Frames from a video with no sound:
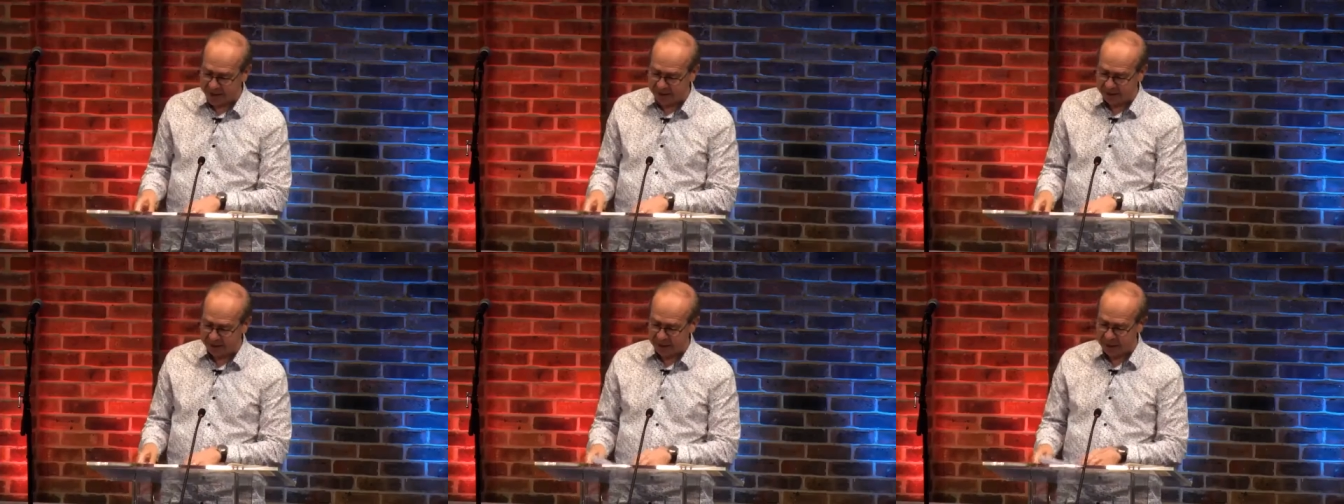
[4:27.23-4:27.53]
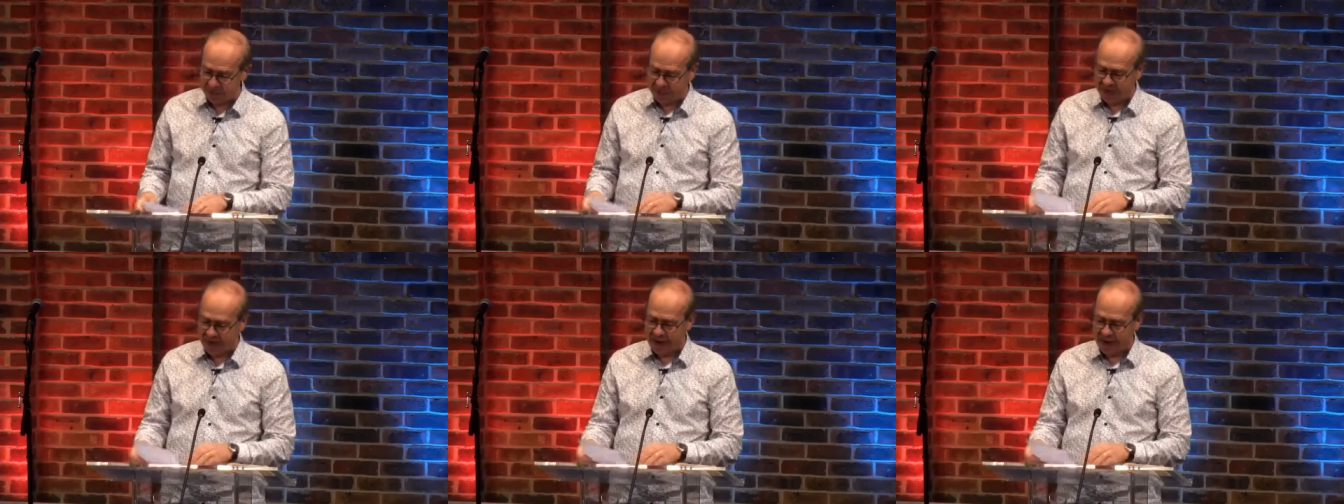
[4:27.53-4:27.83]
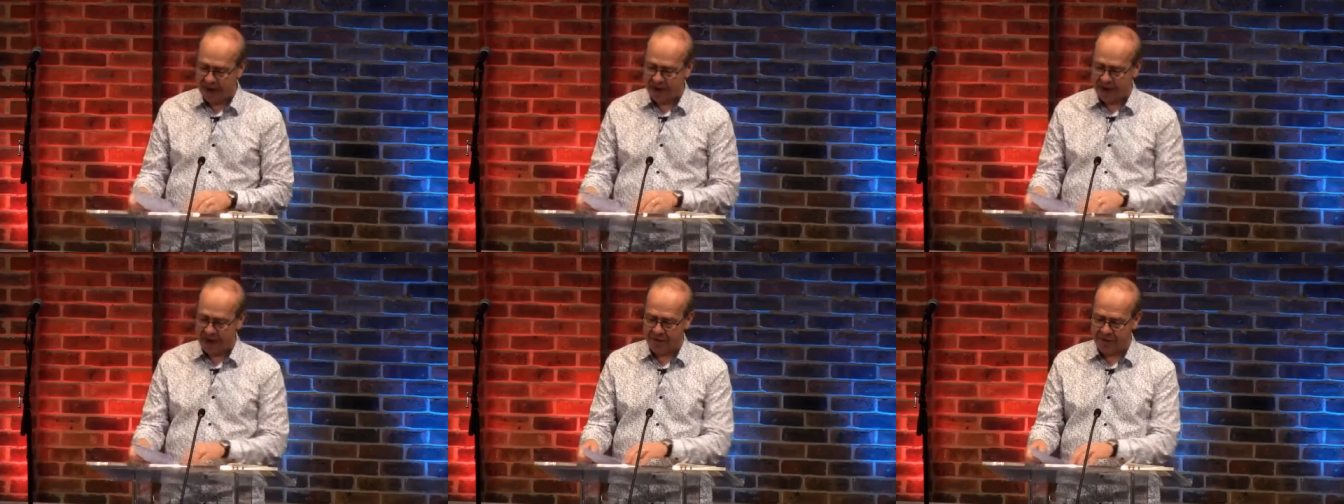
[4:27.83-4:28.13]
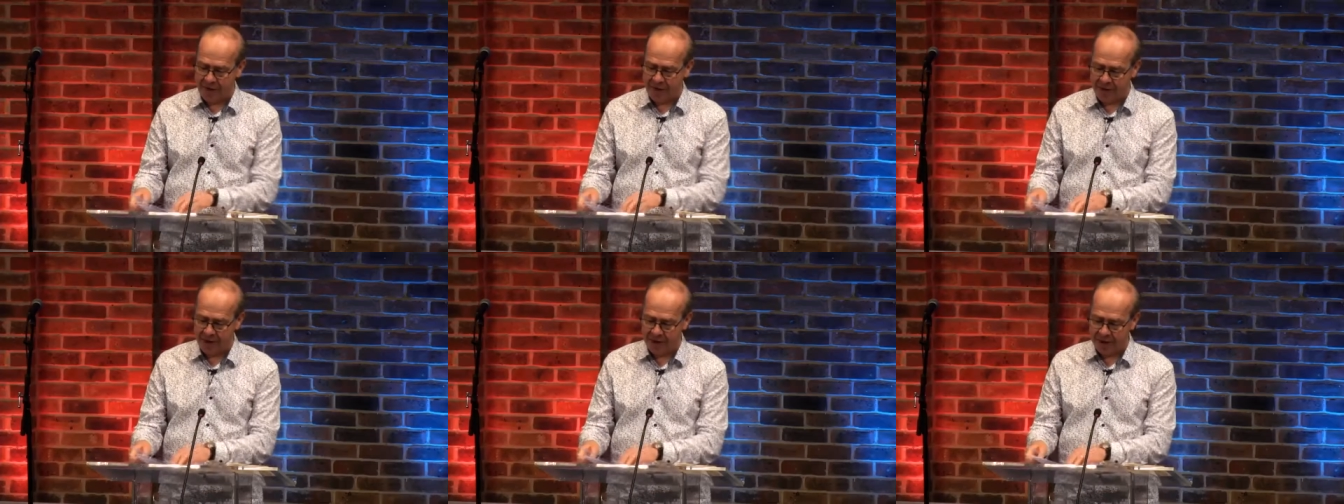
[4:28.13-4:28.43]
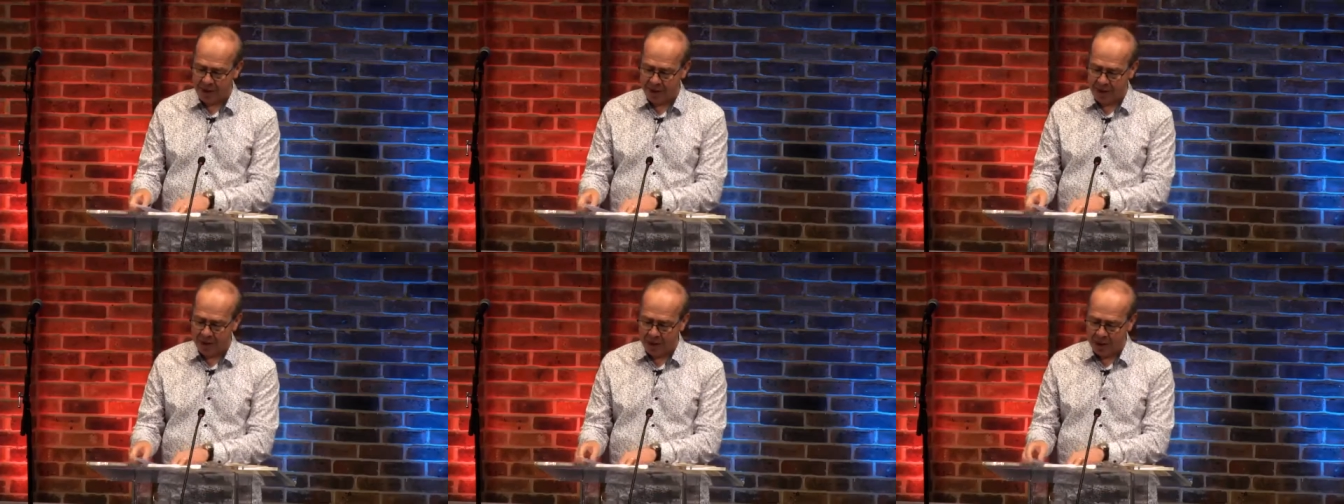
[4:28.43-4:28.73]
towns in that area,
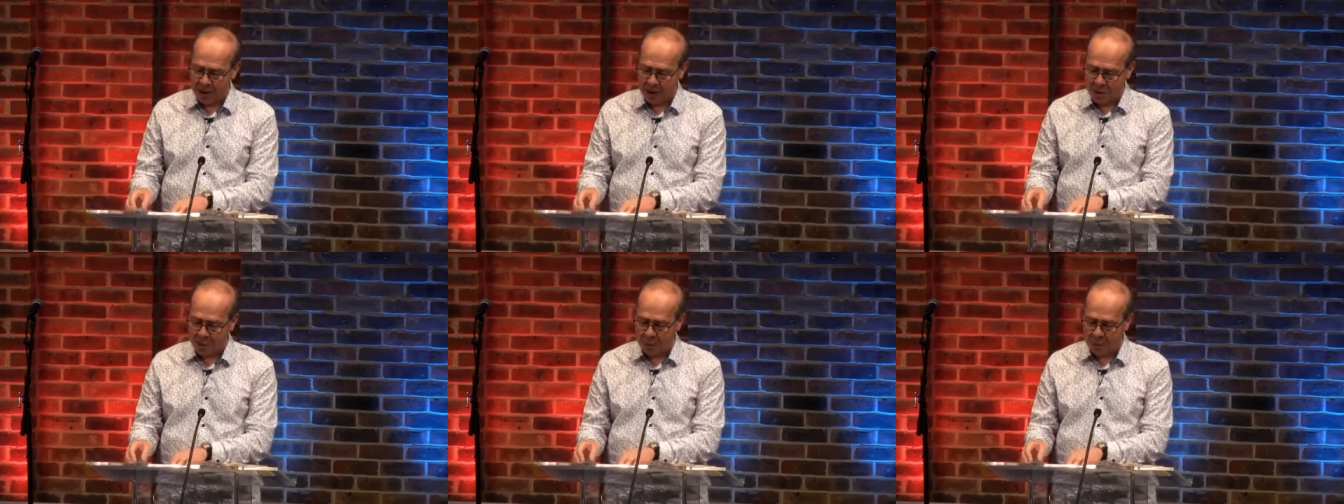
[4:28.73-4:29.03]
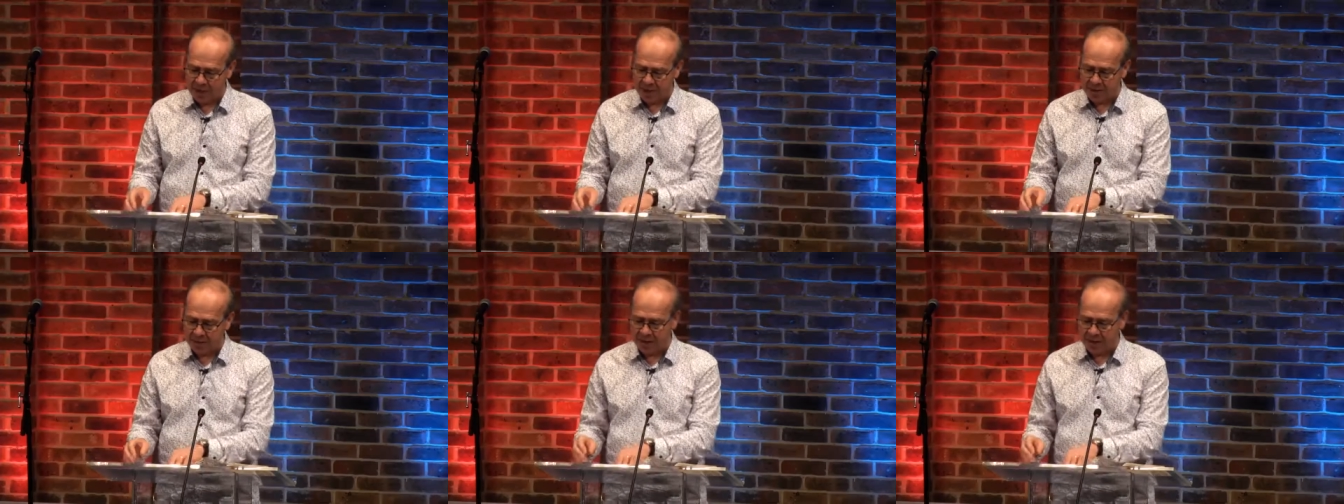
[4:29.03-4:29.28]
went